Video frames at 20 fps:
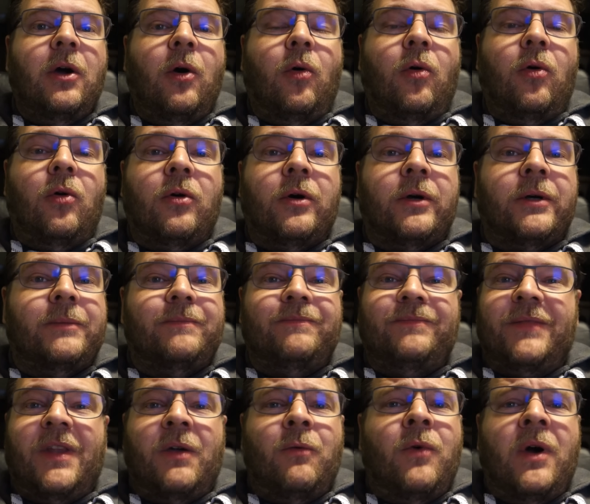or
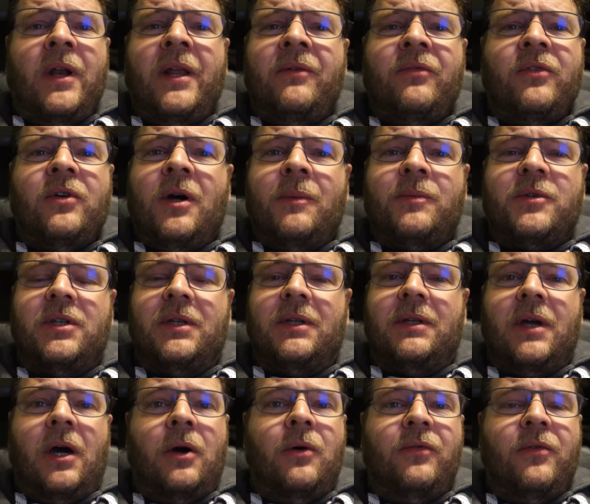whatever
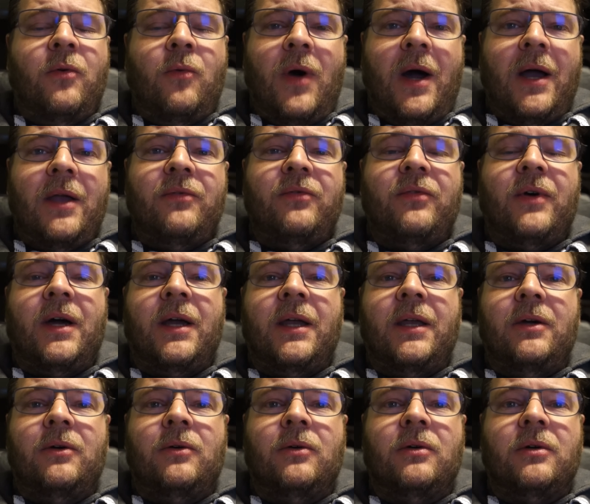option over
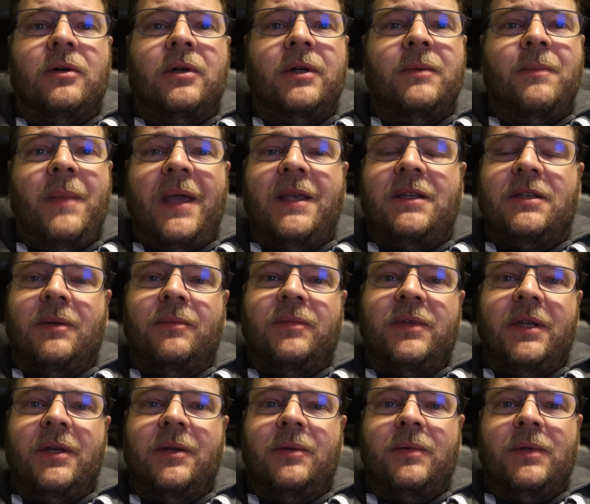Wi-Fi, or make
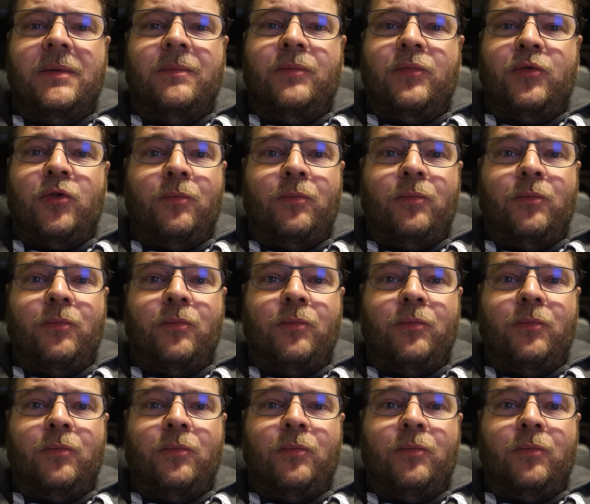something